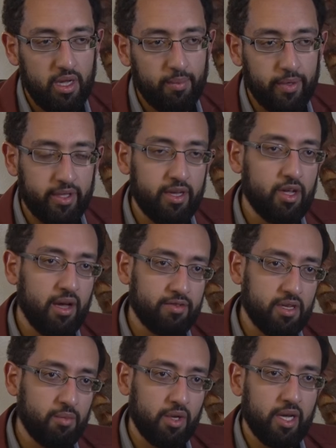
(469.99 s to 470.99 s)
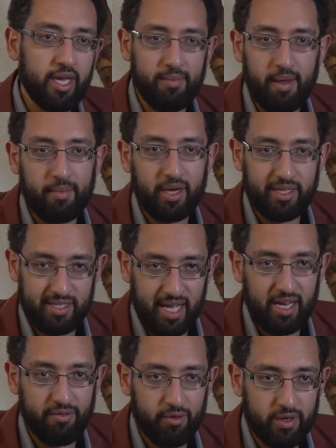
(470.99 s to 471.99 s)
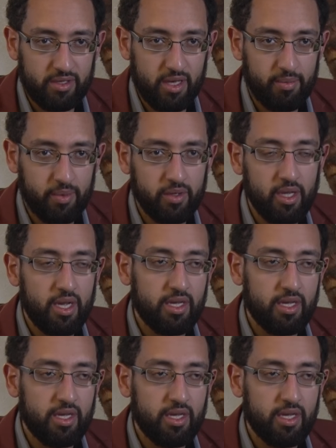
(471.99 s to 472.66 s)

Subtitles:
But then you have someone like Imam al-Ghazali, for example,